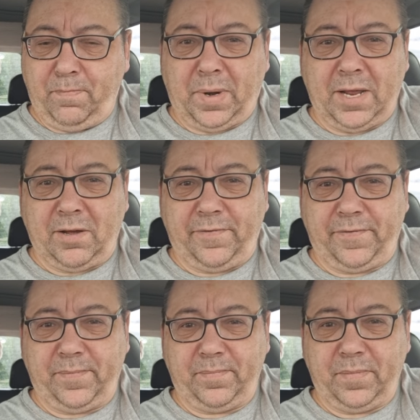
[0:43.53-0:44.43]

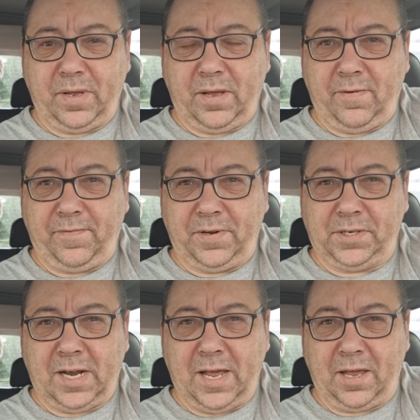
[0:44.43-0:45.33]
playoff,
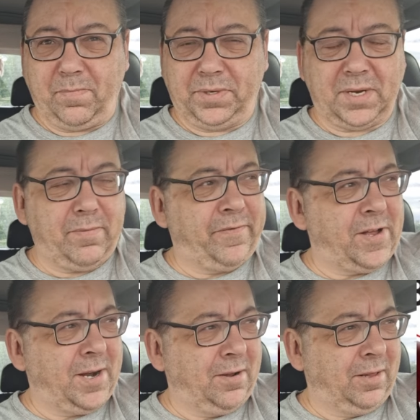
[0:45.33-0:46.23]
first leg,
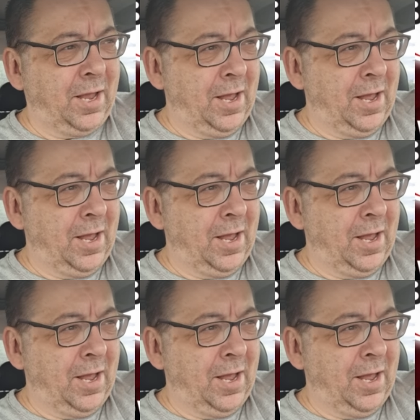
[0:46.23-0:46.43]
semi-final.